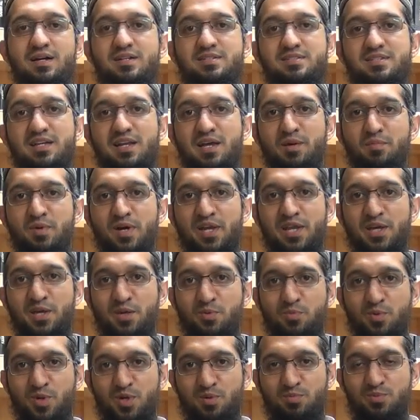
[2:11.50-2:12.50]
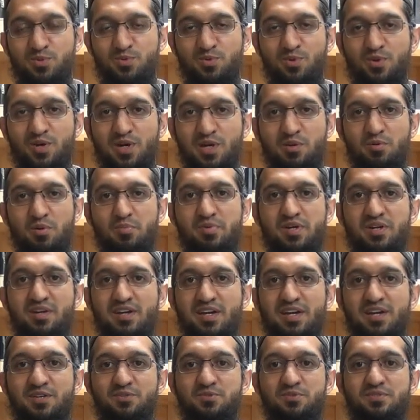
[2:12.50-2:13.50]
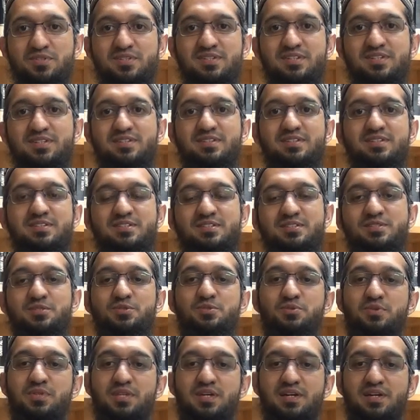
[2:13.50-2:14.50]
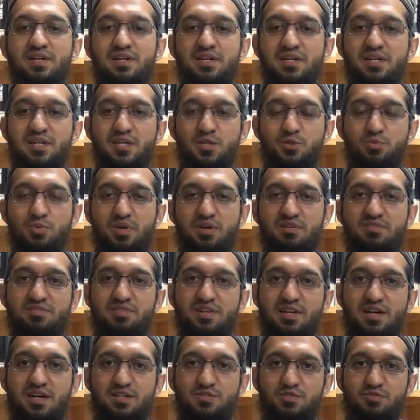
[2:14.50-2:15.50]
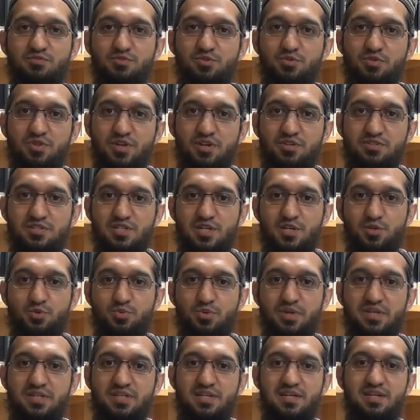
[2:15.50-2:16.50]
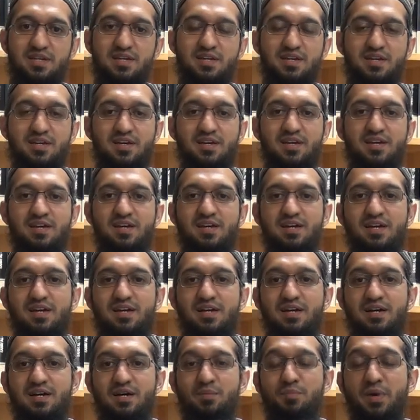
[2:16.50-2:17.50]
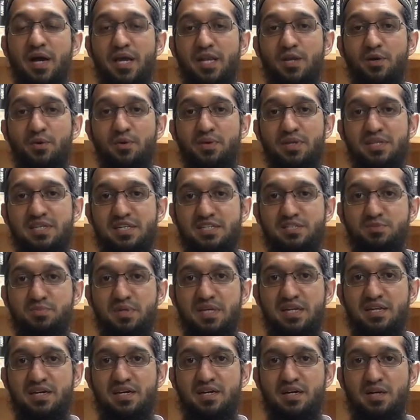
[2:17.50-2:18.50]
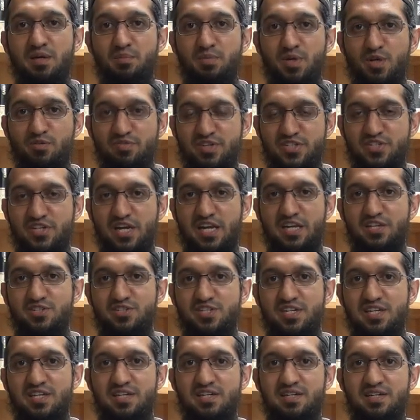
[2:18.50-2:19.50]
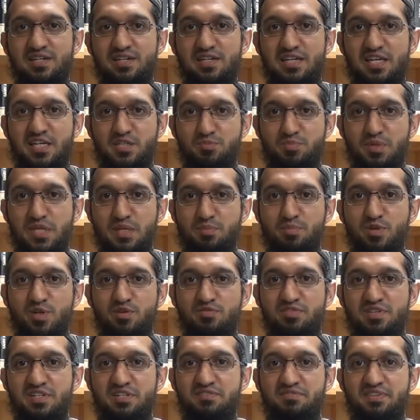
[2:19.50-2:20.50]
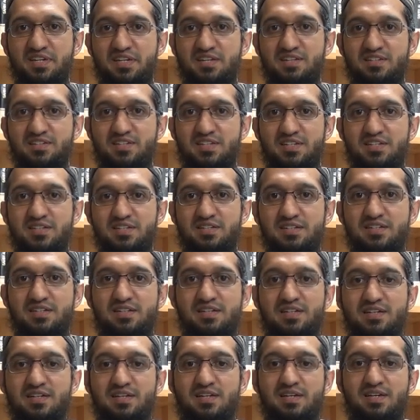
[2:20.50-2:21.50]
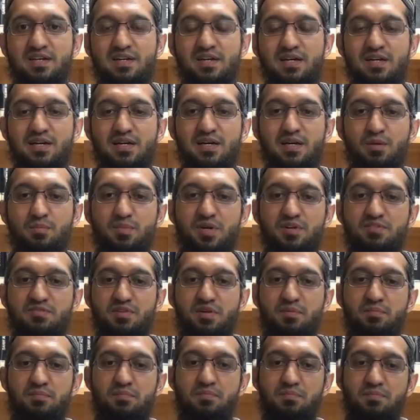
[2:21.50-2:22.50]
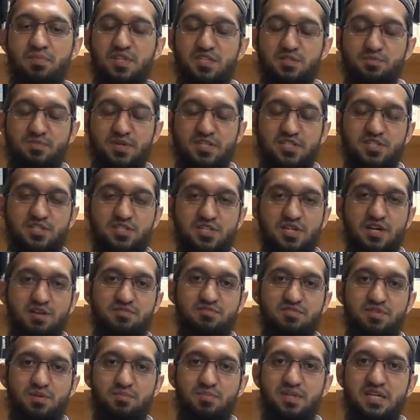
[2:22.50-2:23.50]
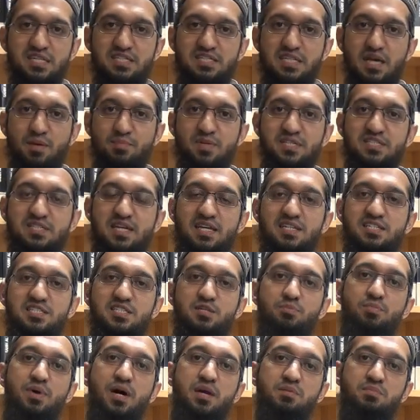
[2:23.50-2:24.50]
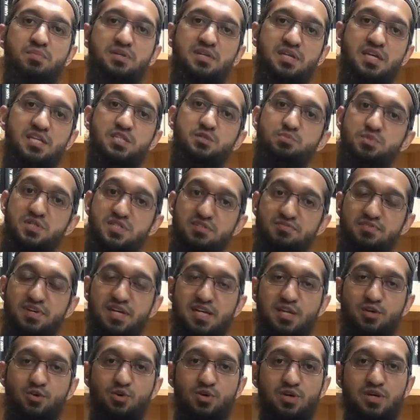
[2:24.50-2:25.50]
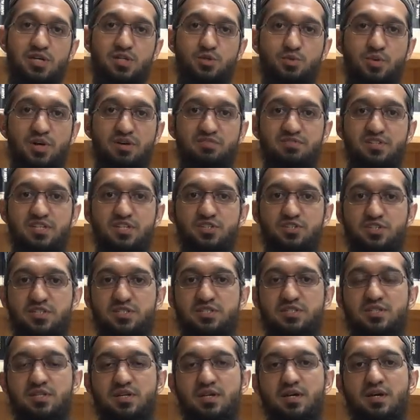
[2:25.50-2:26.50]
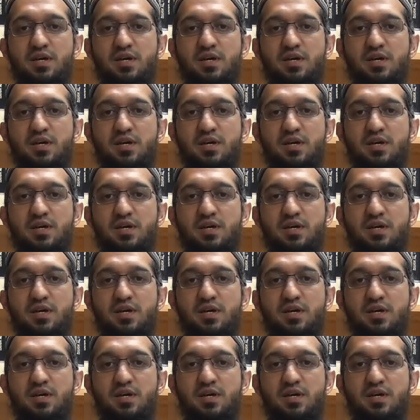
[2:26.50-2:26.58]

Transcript: Assalamu alaikum wa rahmatullahi wa barakatuh. To the year 12 class of 2020. I know it has been a bit of a challenging year, it has been a bit of a difficult year, but from this message comes from the Islamic Studies Department and specifically year 12 teachers.